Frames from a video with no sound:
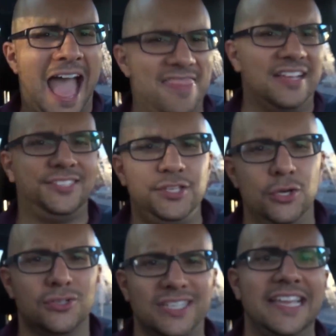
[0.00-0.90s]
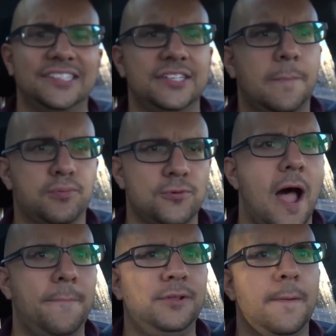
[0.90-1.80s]
And this usually isn't a
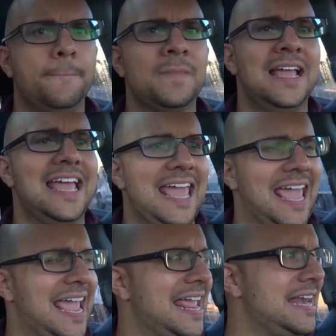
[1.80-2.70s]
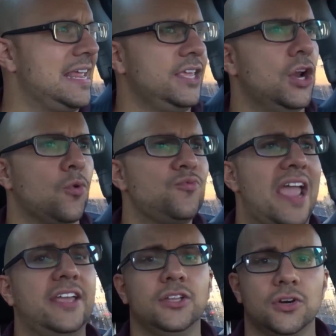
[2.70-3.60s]
problem in, you know,
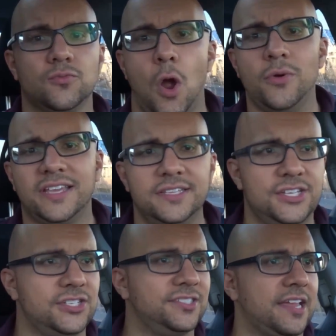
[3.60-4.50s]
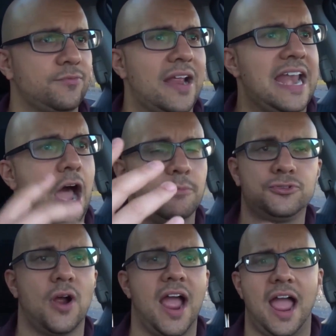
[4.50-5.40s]
regular road conditions. Like right now, I'm
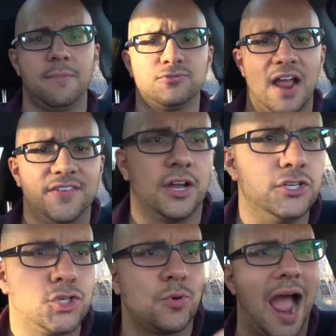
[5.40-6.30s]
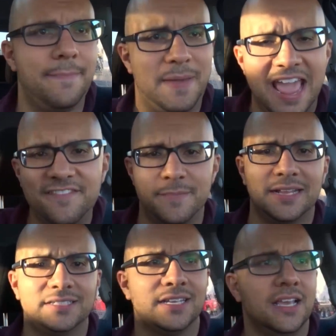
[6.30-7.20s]
dry, I'm driving on dry
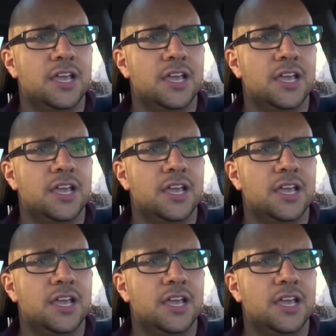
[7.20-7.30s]
pavement.